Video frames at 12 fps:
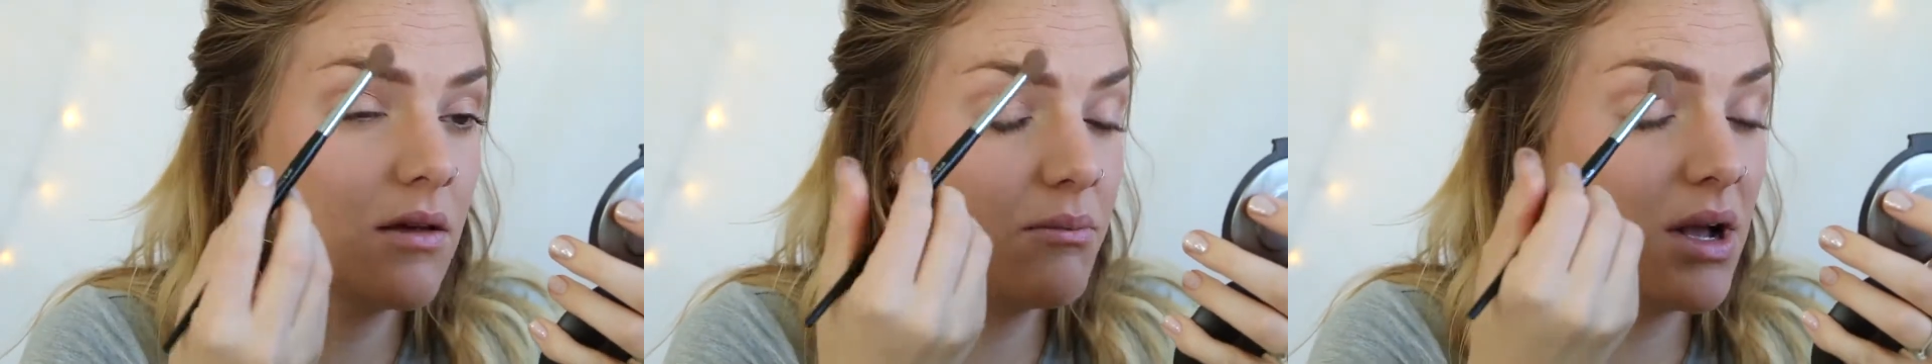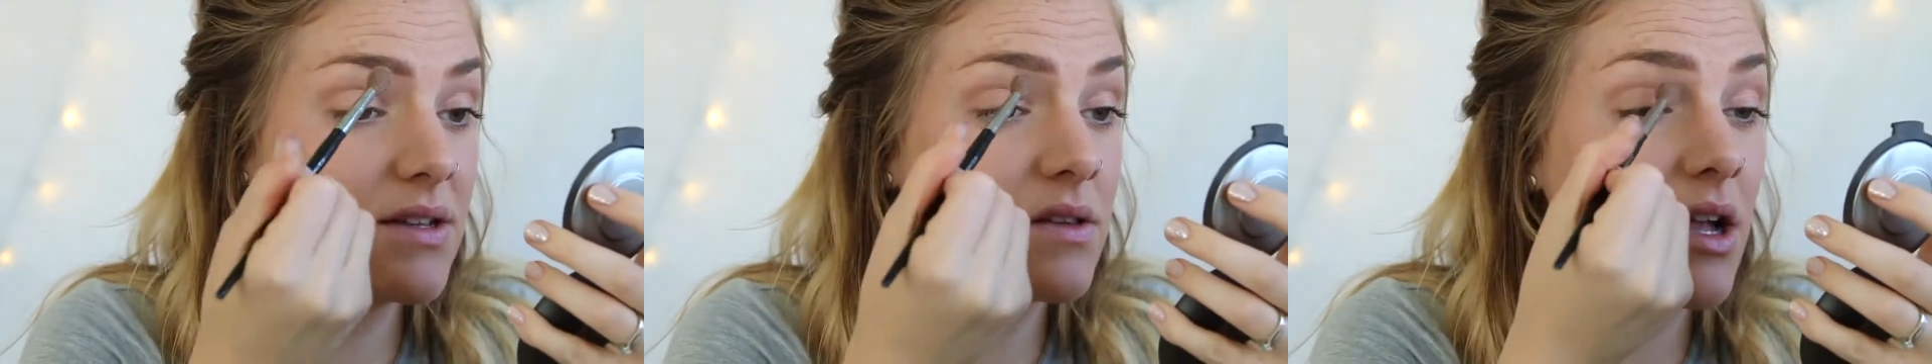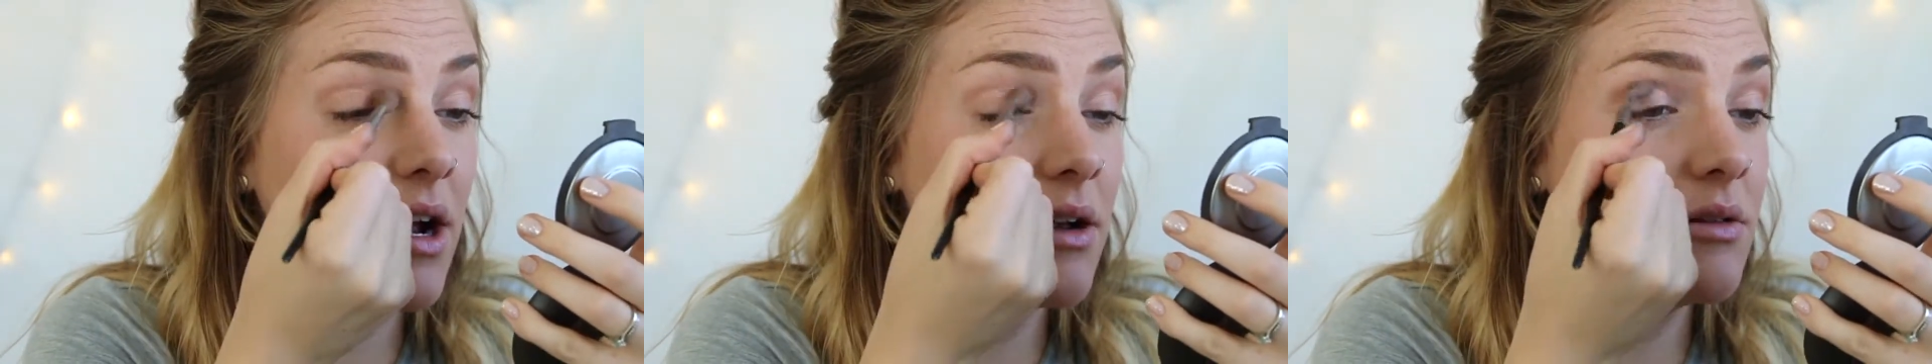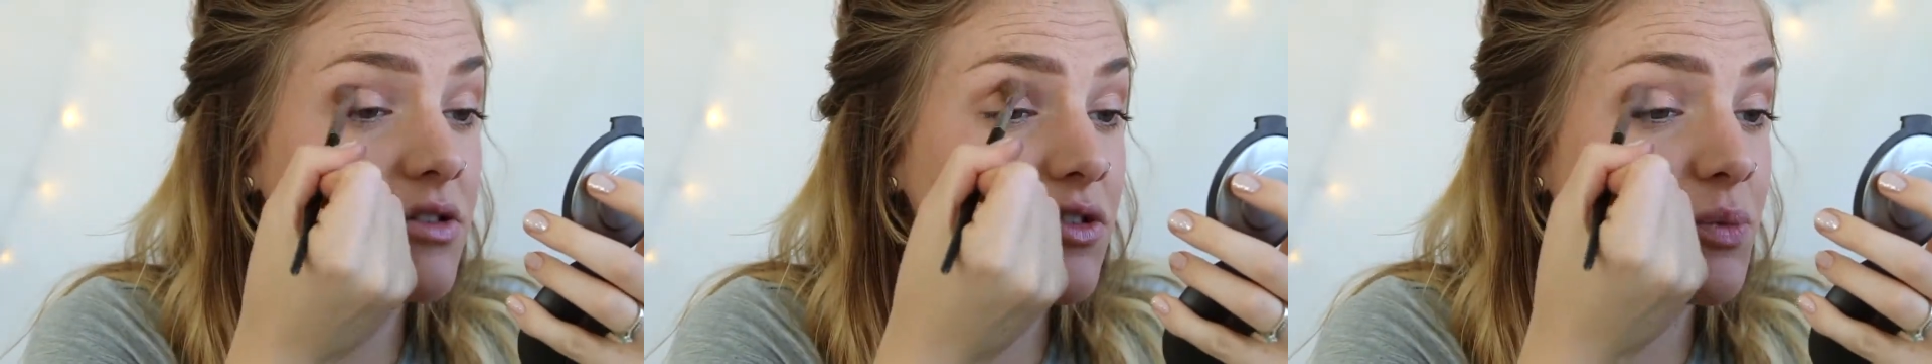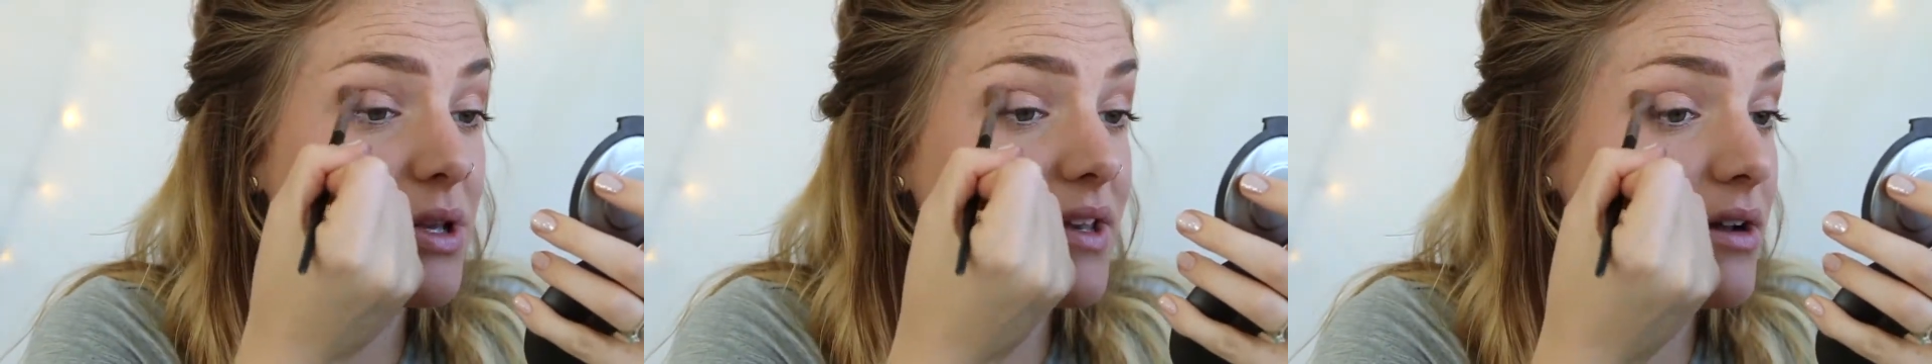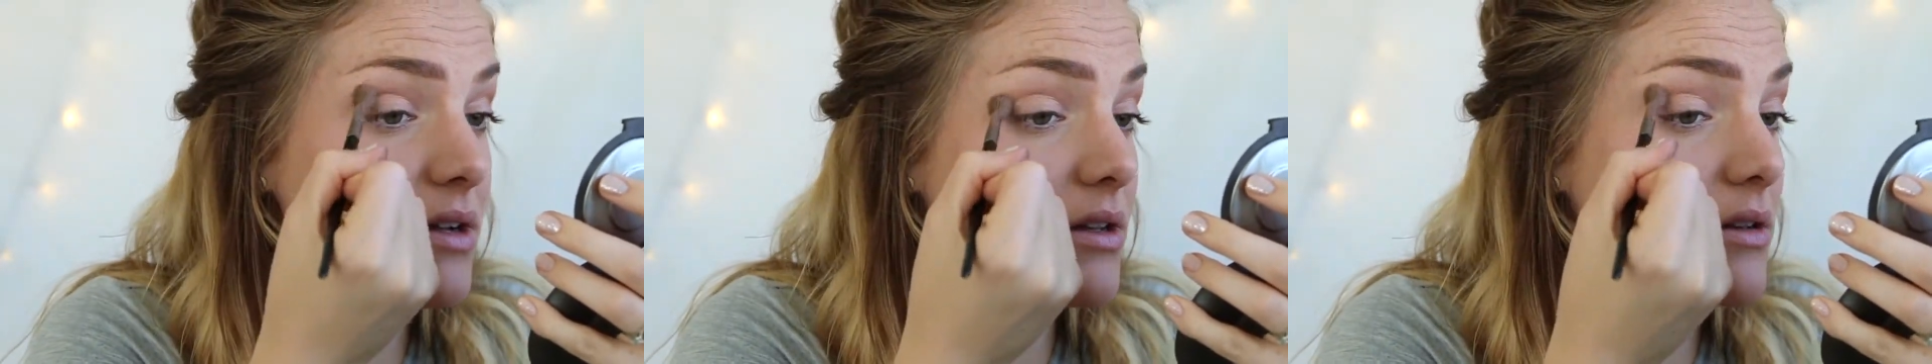mascara and just be
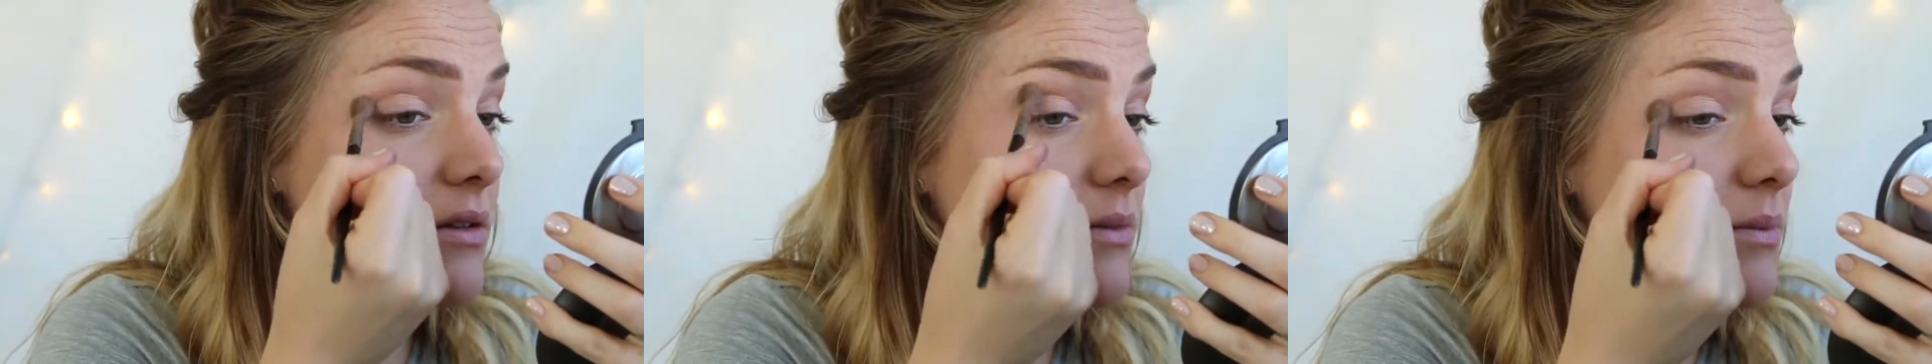done.